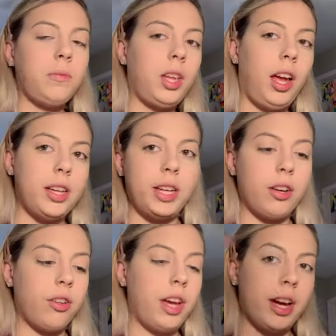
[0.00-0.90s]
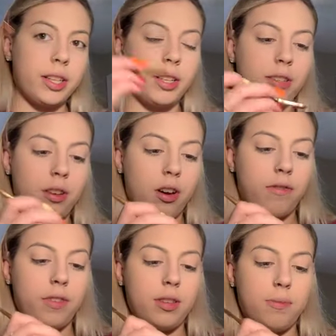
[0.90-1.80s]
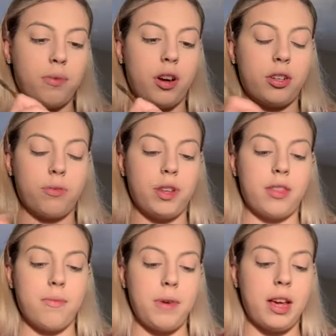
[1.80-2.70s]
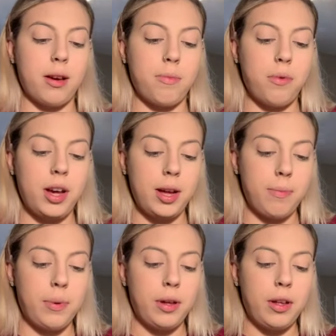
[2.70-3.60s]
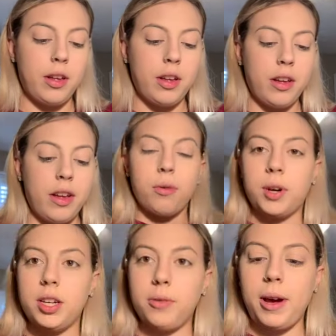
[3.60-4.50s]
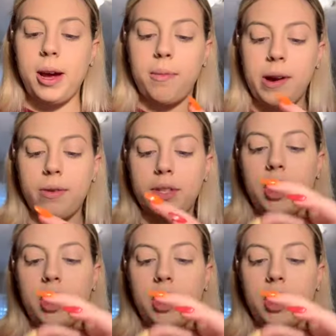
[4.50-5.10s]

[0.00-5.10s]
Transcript: I take all the excess off this brush with the makeup wipe. When I do my eyebrows, I